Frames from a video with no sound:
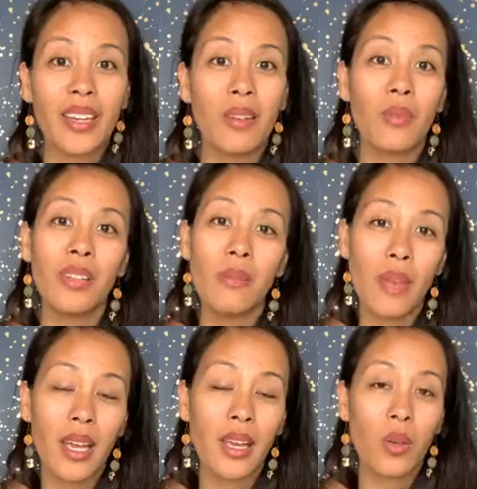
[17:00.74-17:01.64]
and really
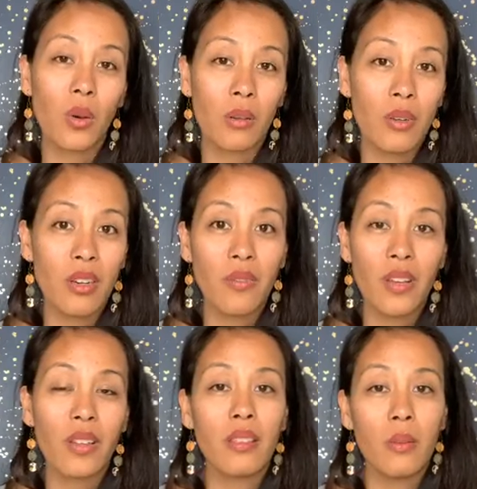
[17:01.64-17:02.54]
make your community
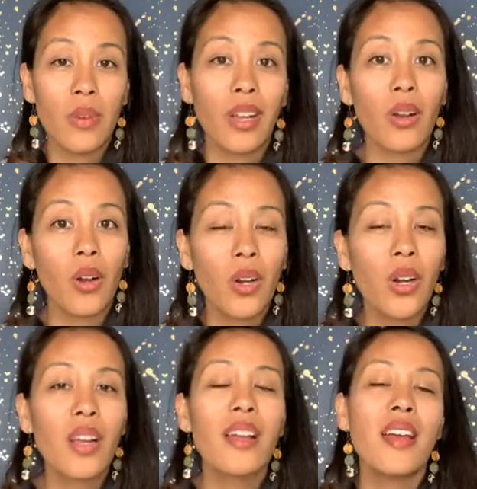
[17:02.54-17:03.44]
feel that they're being
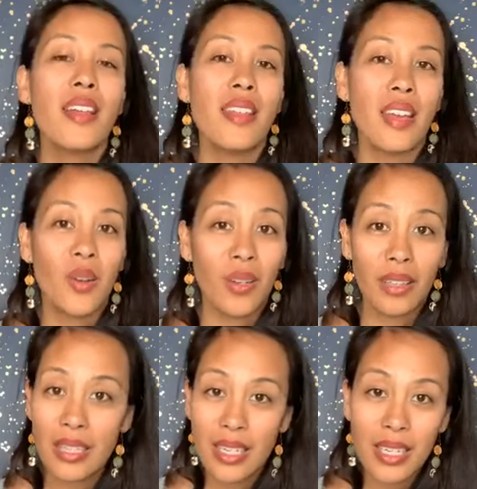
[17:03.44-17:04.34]
heard, that you're
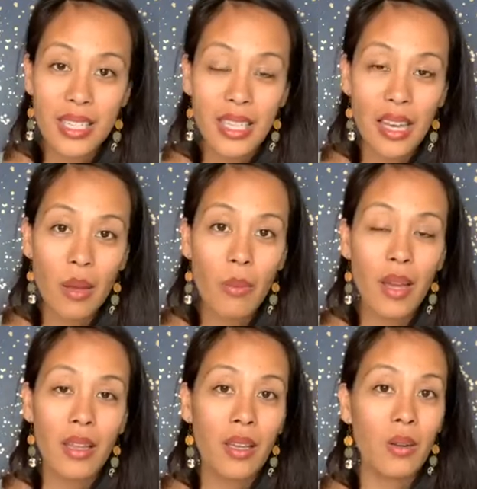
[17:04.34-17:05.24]
listening to them,
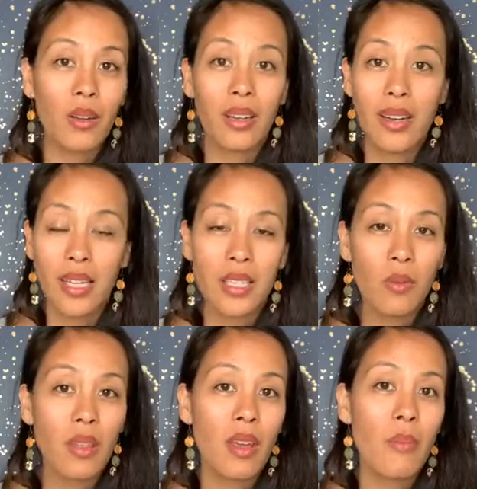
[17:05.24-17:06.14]
and that you are connecting
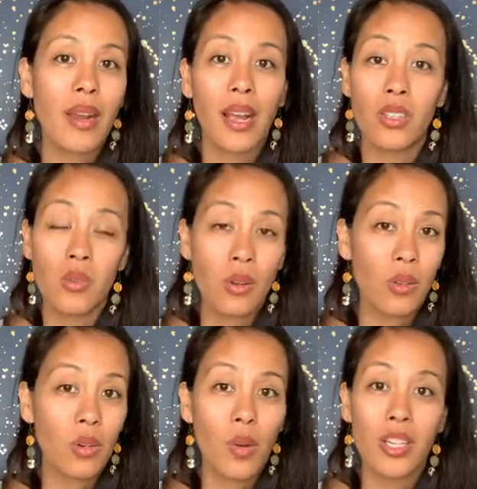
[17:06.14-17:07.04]
with them and answering all
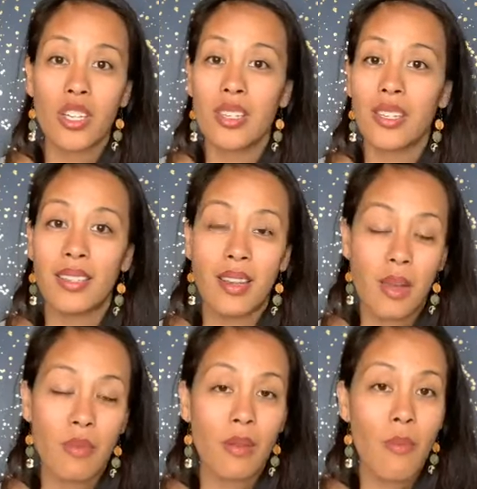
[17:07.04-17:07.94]
their questions in a
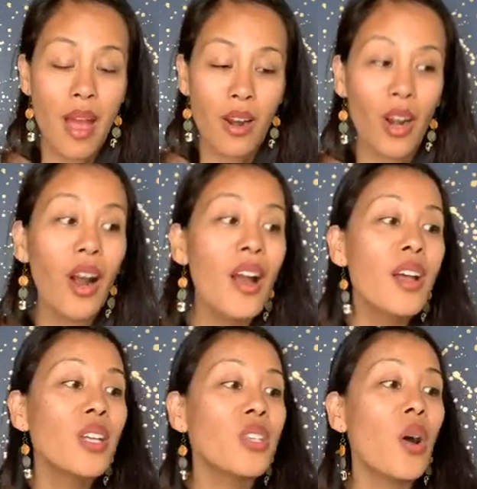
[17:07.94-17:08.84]
timely manner.
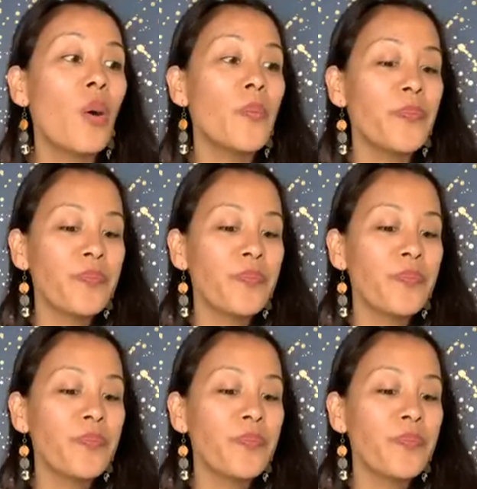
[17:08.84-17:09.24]
So,